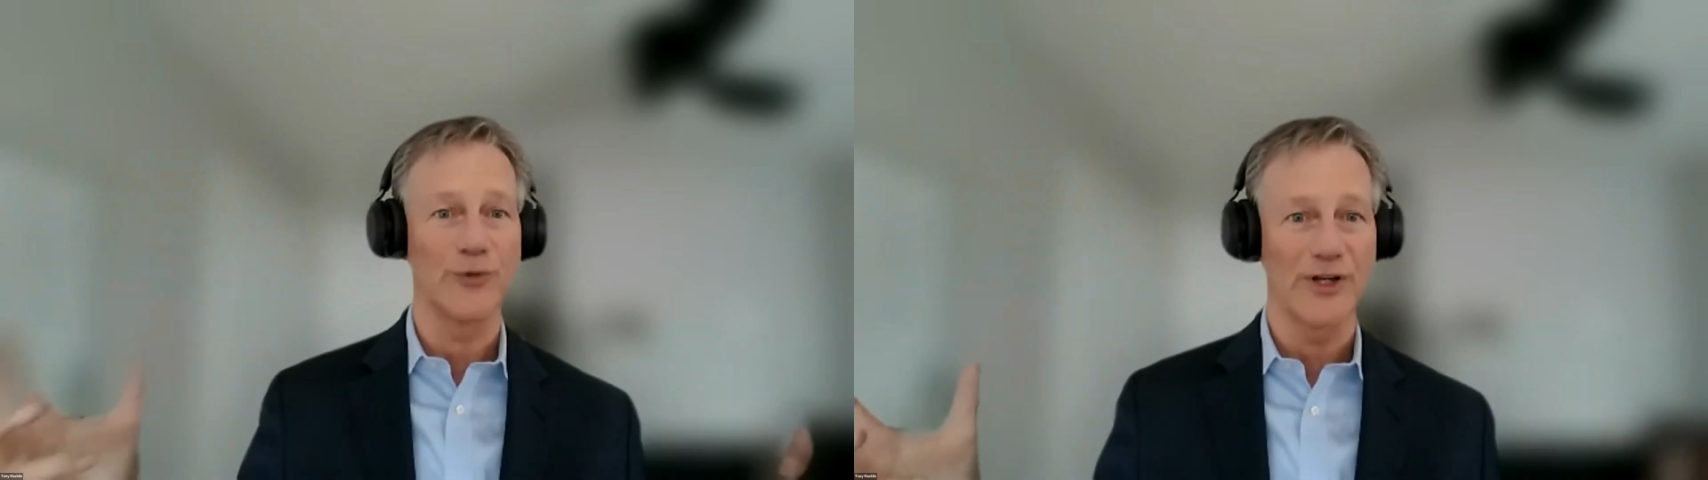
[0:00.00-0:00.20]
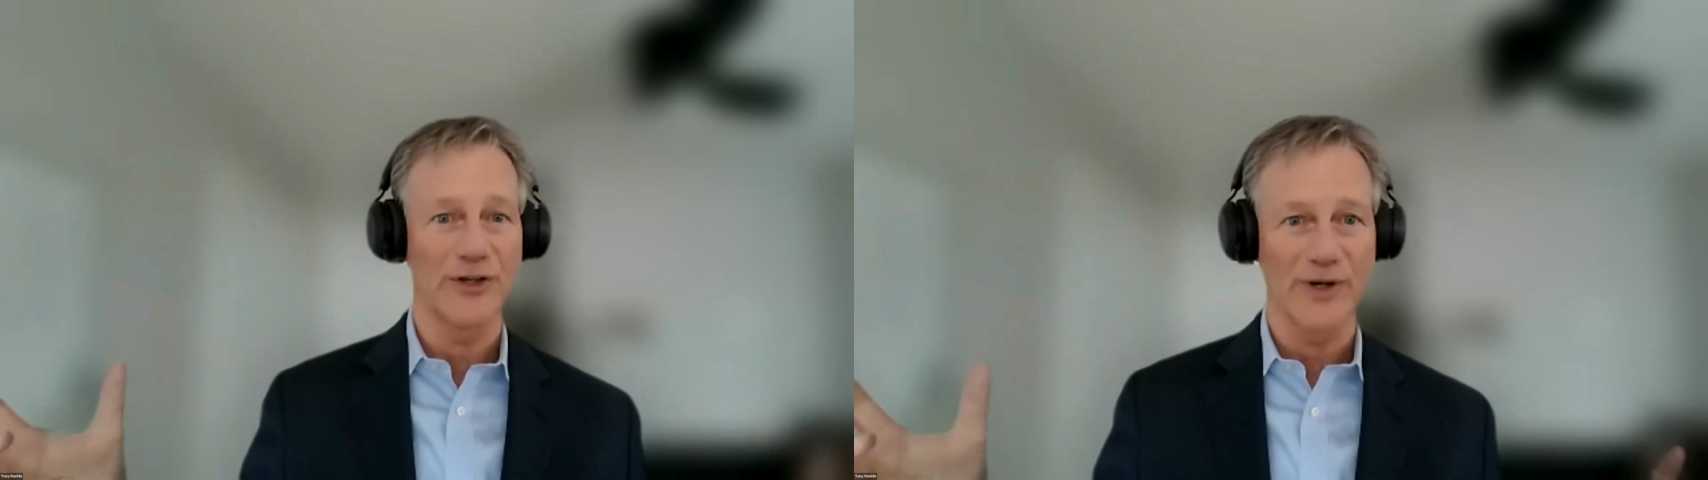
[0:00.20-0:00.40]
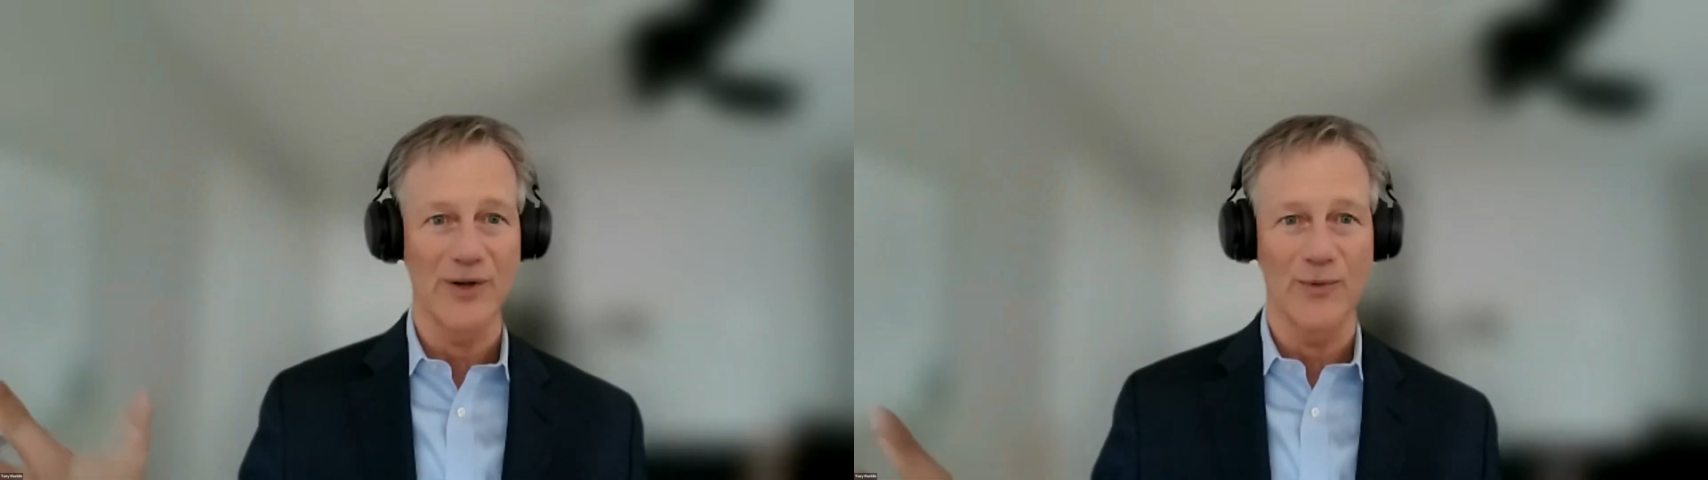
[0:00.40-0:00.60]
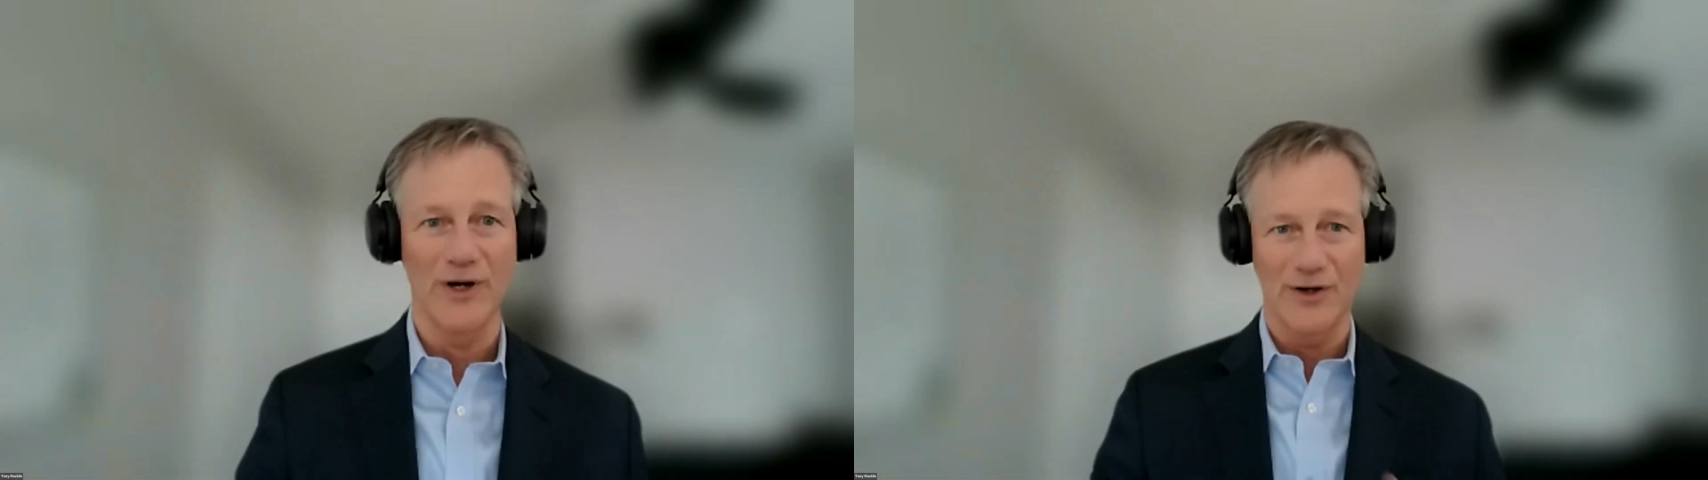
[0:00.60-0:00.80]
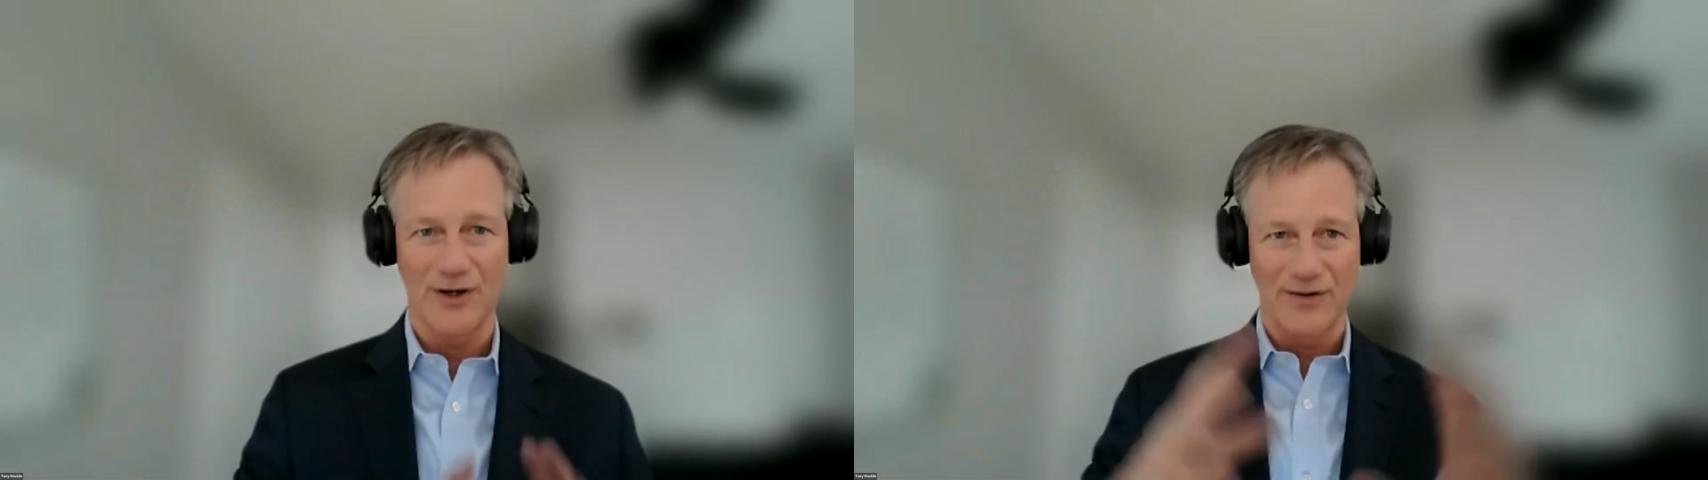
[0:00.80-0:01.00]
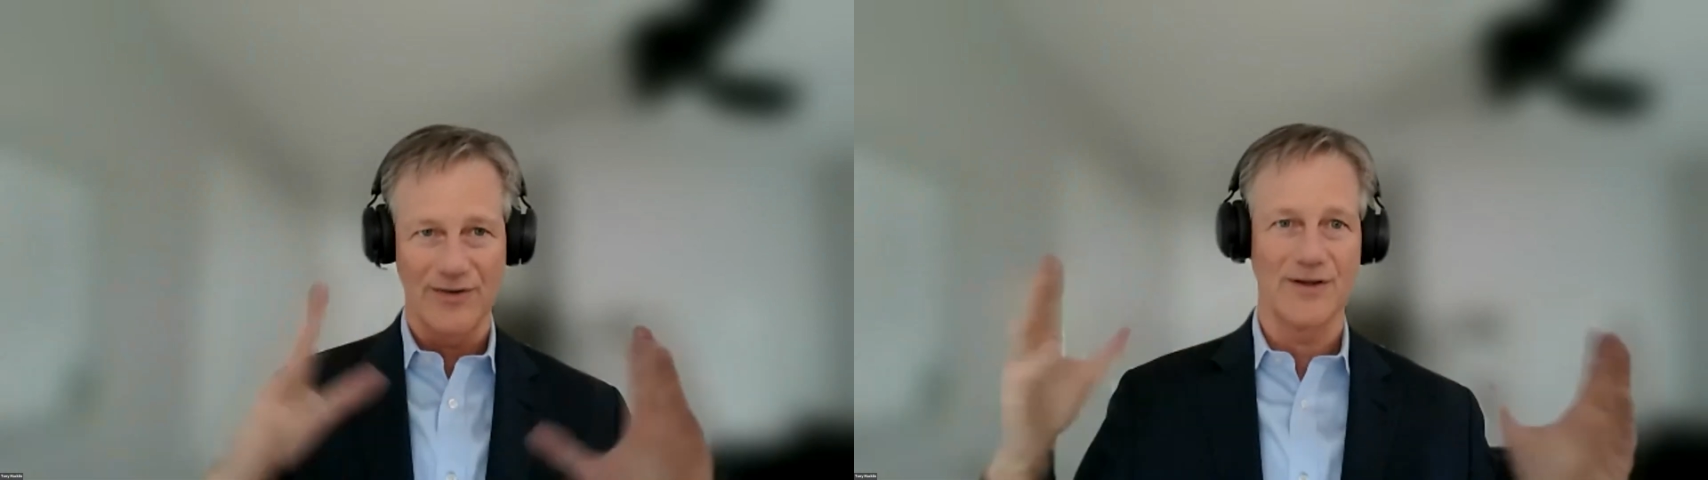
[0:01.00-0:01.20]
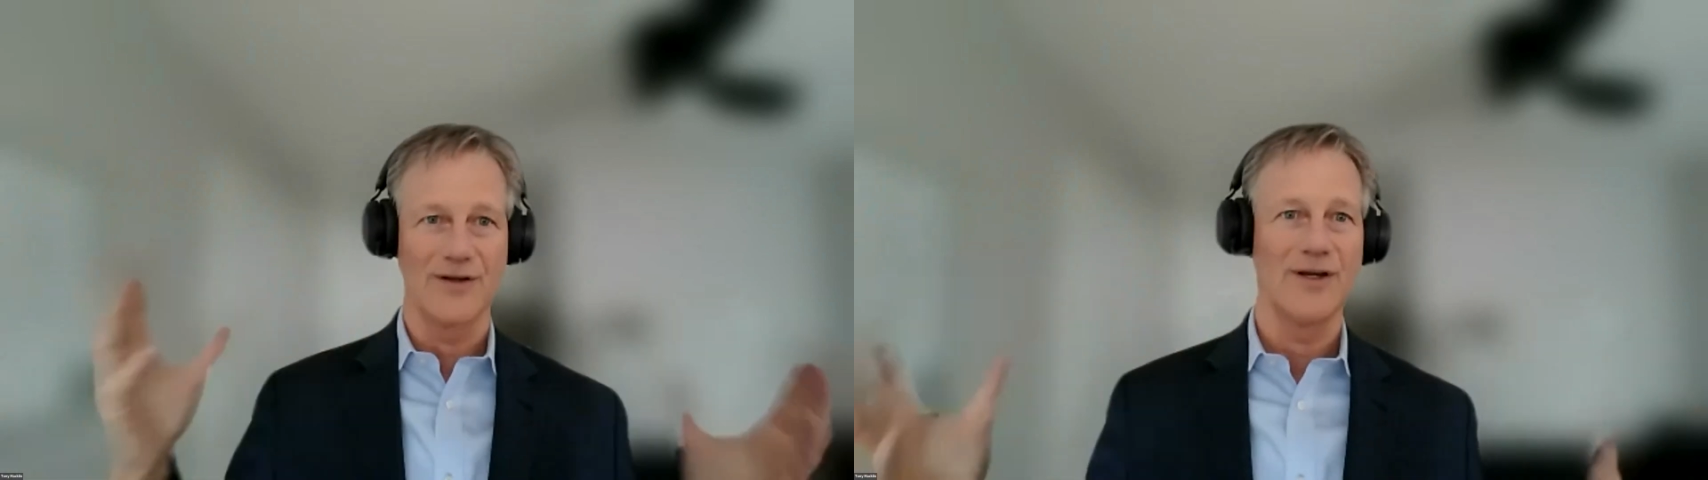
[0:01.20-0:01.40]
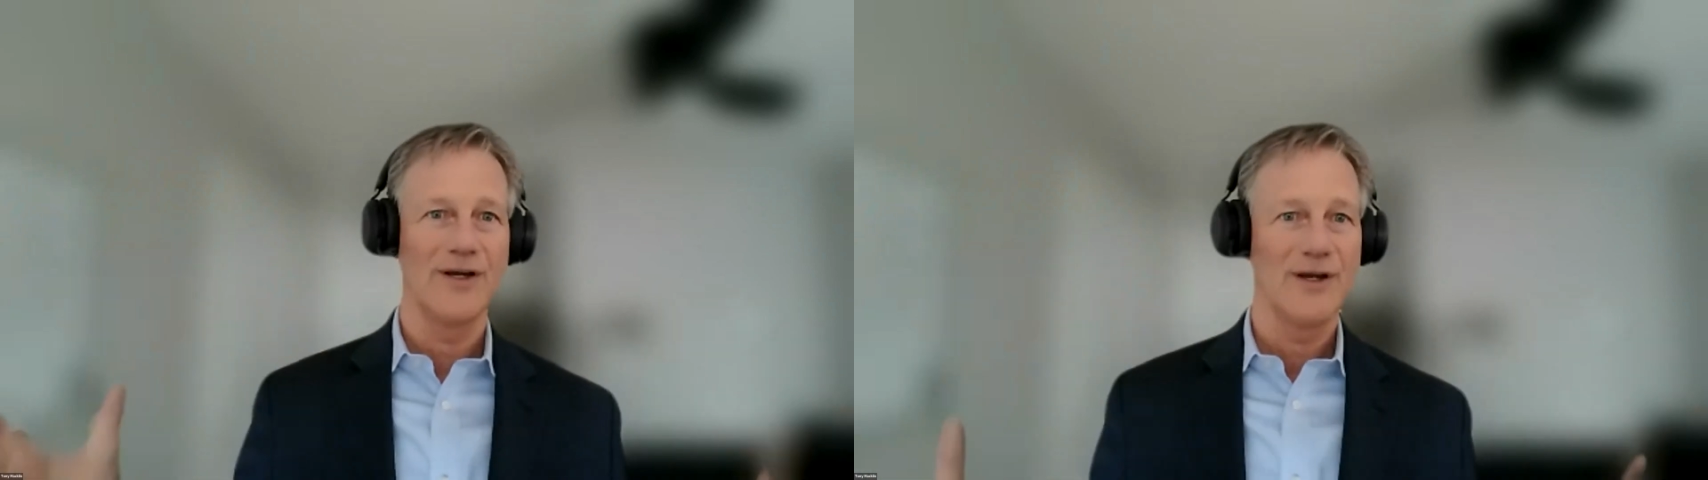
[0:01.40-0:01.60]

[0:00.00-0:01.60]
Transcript: 2021, all the